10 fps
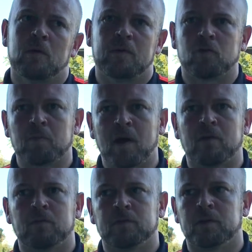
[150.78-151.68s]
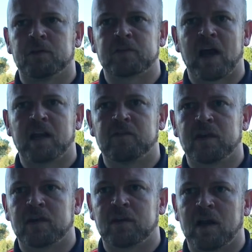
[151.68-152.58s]
we've come out the other side of
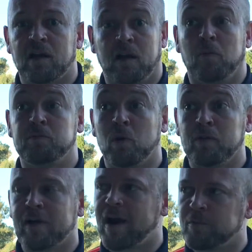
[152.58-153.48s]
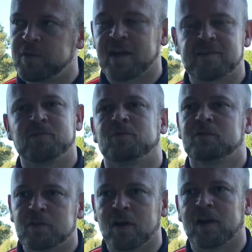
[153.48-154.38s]
it, and one of our objectives
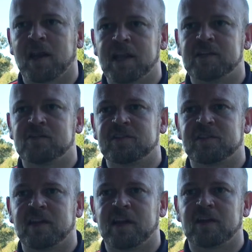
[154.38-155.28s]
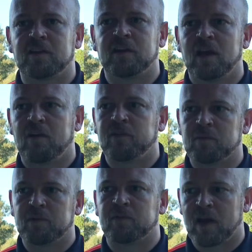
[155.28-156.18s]
was to not get any injuries today, and I
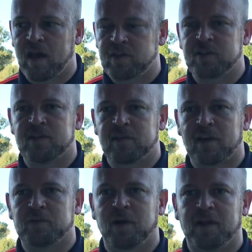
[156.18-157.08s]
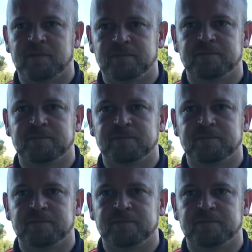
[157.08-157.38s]
think we've achieved that as well.